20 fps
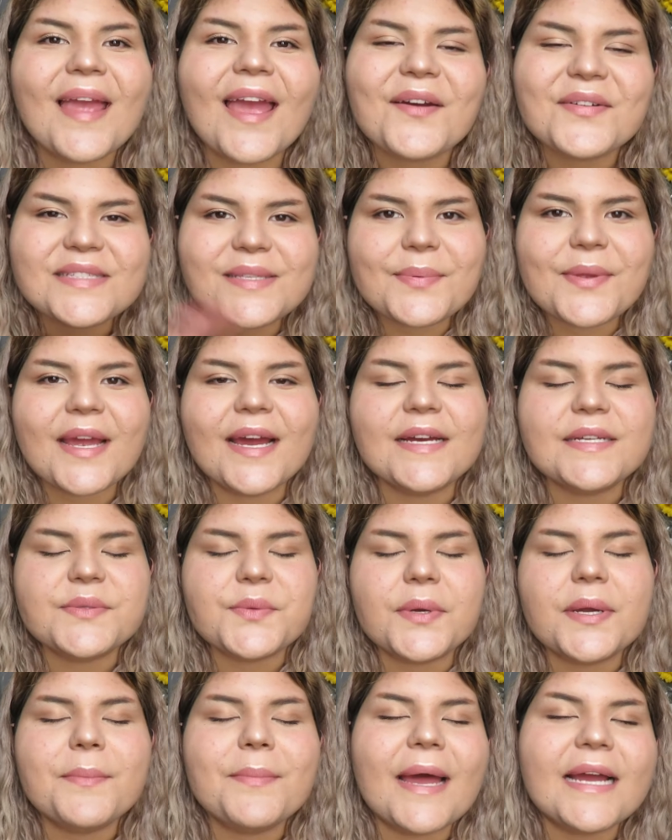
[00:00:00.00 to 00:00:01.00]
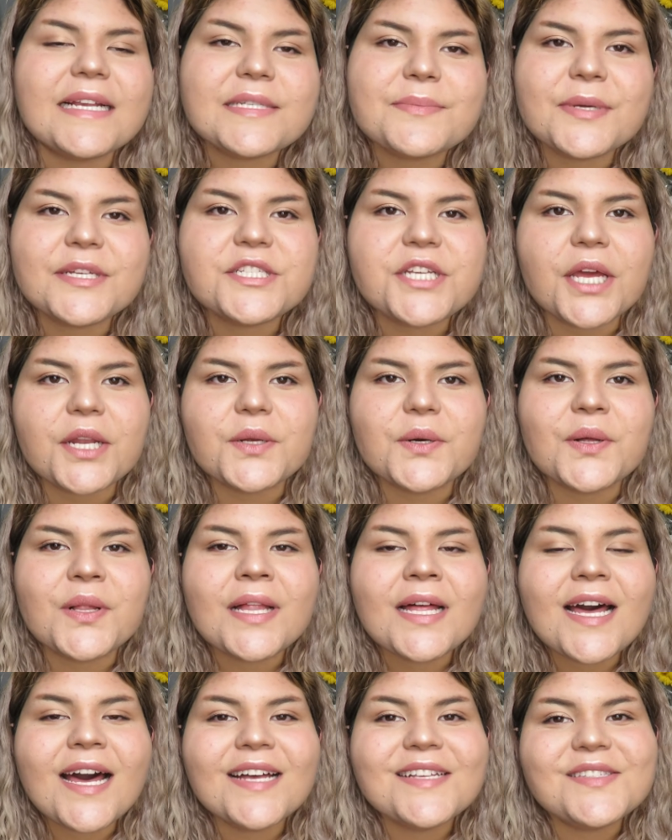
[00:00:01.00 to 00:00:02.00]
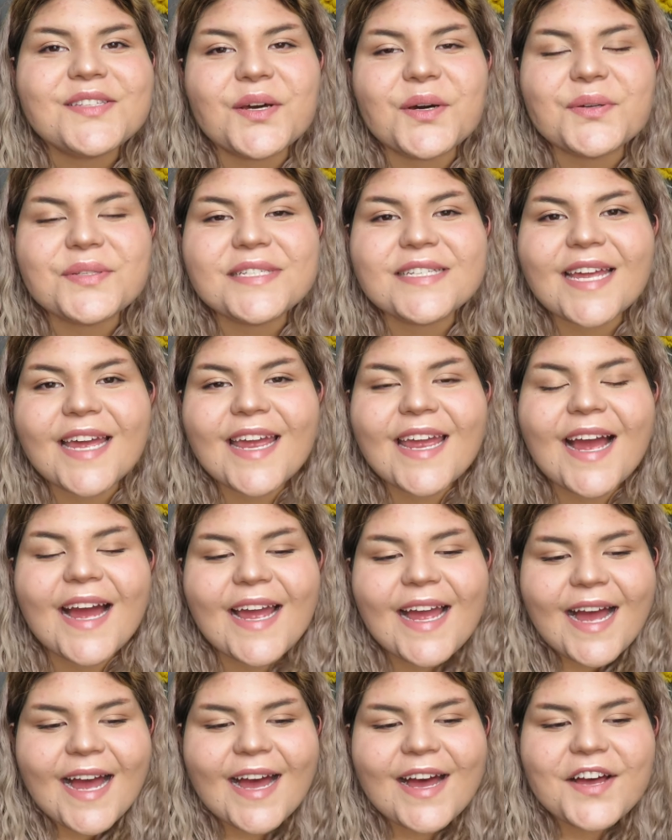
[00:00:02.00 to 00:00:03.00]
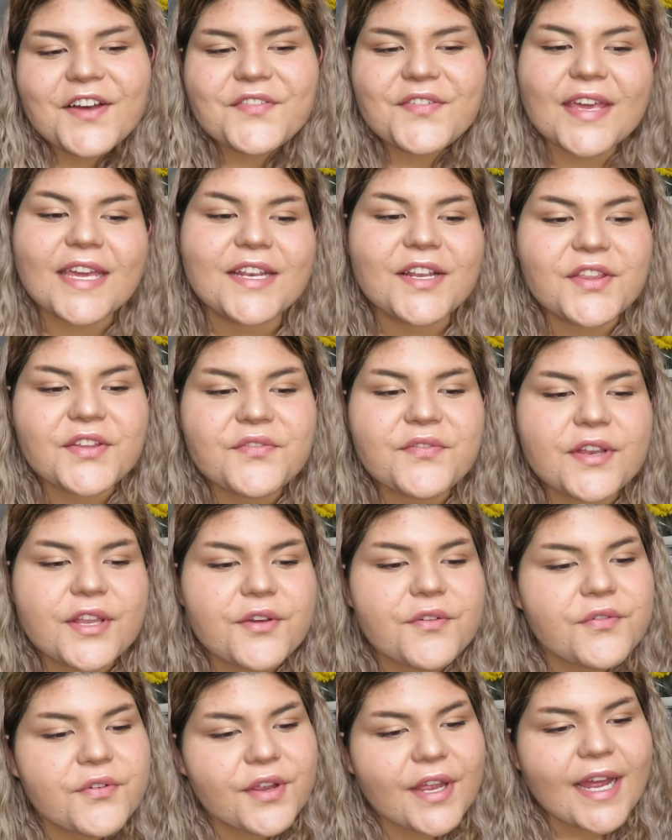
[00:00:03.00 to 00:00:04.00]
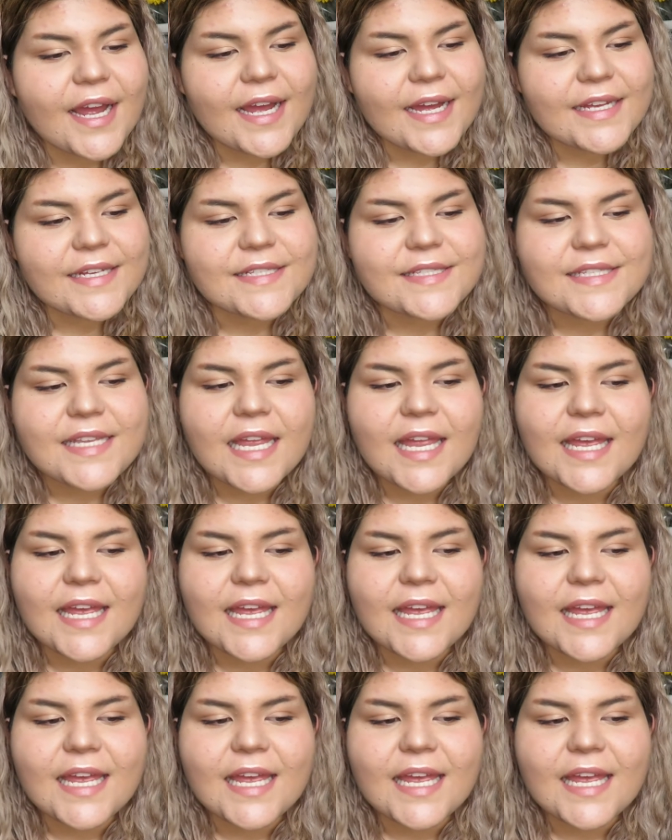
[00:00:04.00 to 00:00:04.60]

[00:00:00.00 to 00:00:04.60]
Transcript: what's up you guys? Welcome back to my channel. So today I have another video for you guys,